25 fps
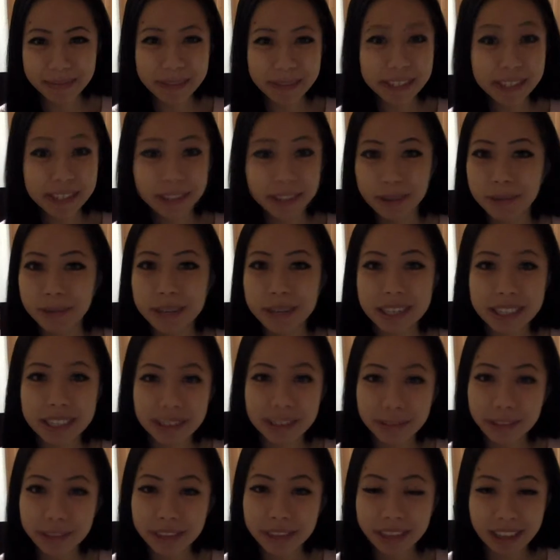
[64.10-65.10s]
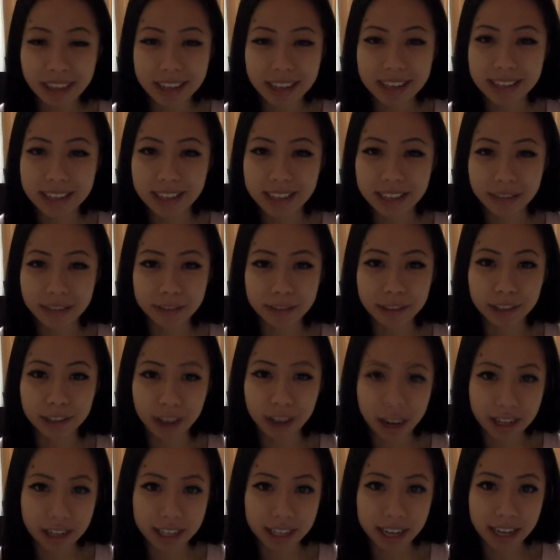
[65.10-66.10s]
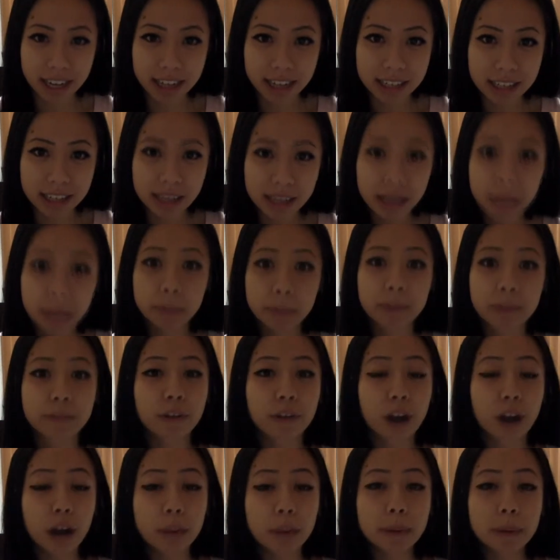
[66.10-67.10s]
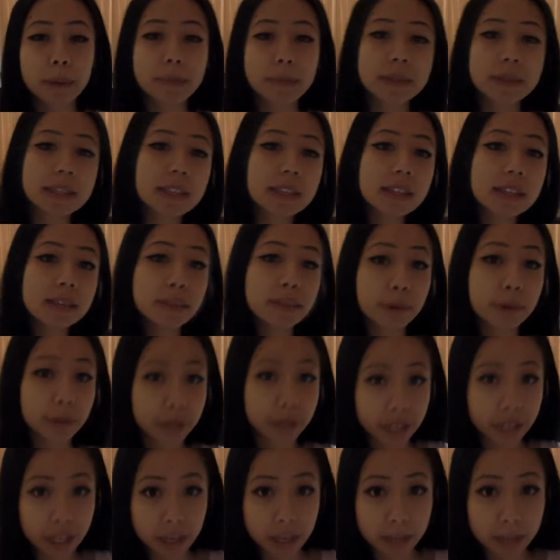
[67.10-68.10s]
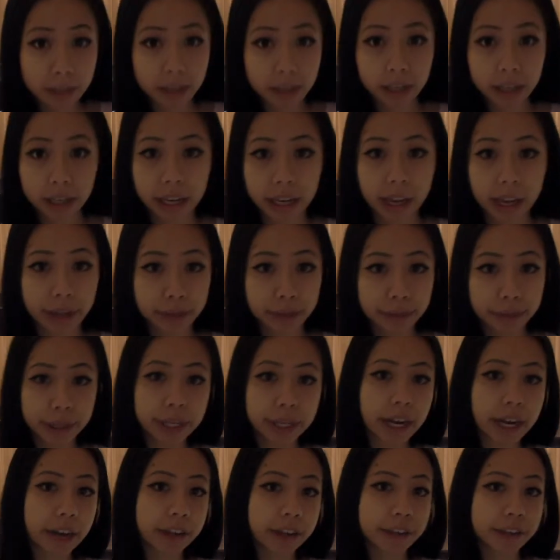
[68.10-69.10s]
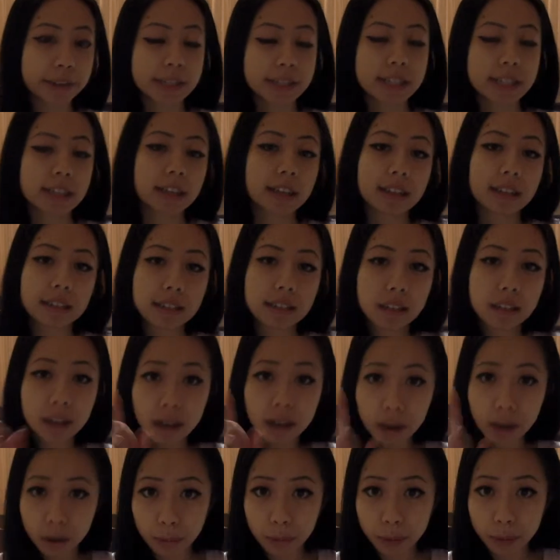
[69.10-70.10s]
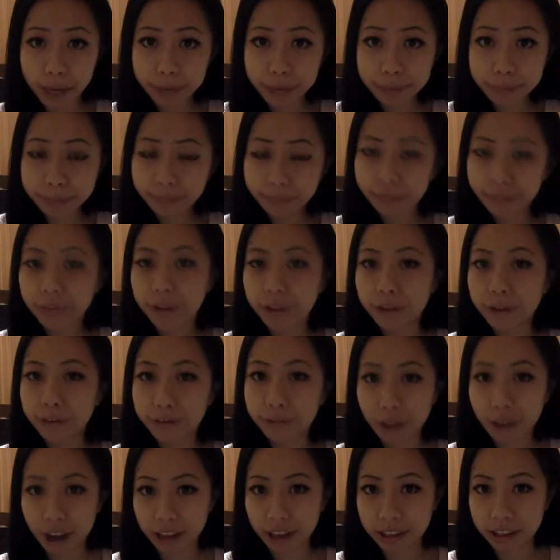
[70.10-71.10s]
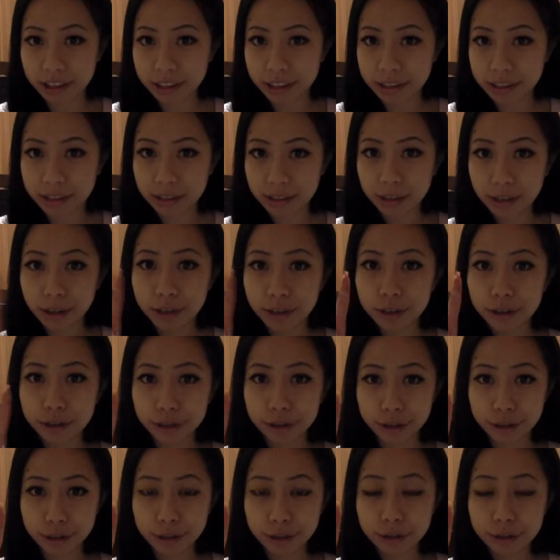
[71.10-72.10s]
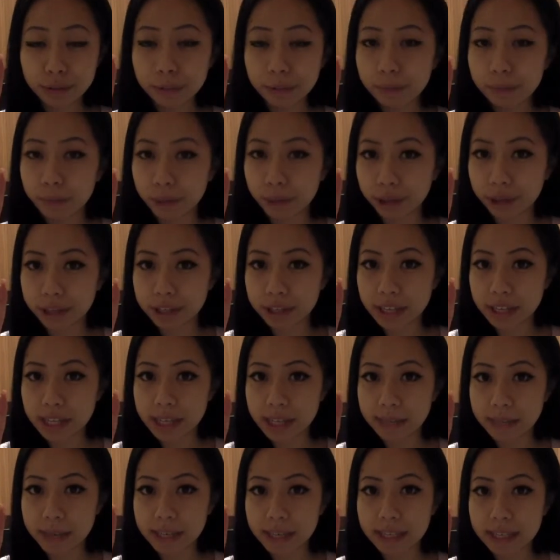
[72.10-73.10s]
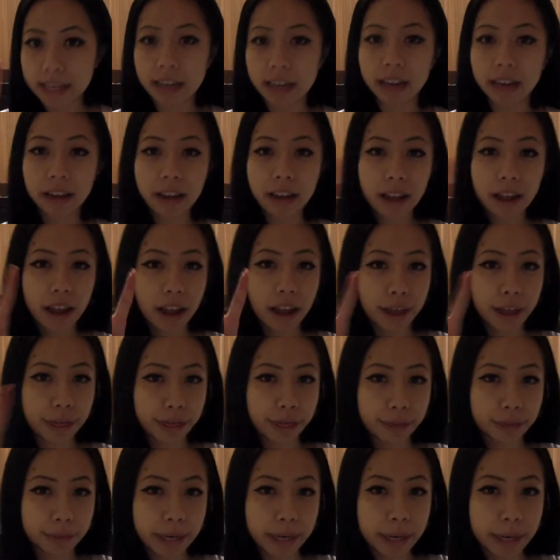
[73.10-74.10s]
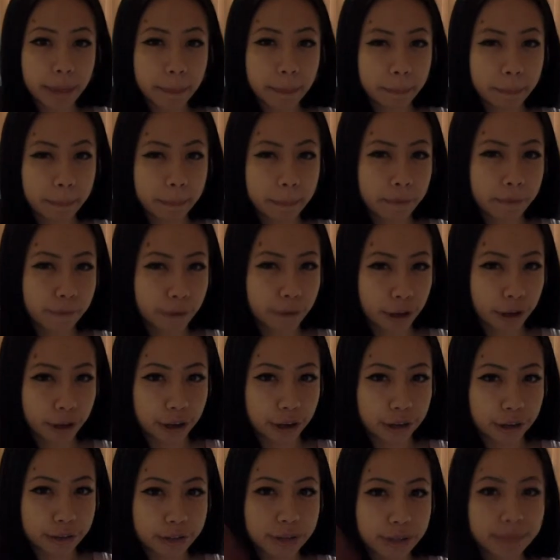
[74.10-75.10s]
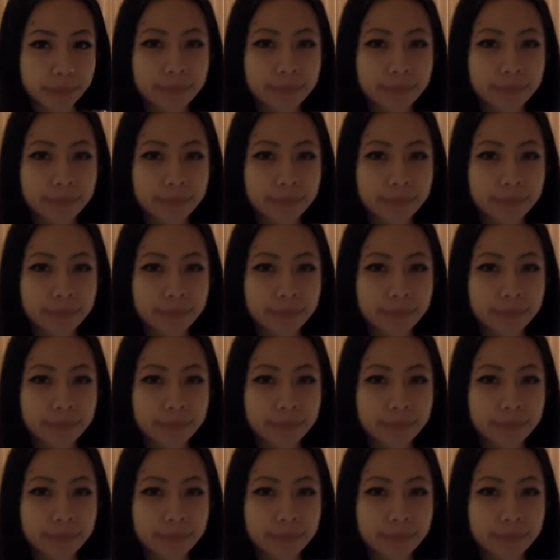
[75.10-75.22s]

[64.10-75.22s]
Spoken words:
mean so many different things in different contexts, but for our purposes, we're only going to be looking at 3 characteristics. 1, fonts. 2, borders and spacing, and 3, photos.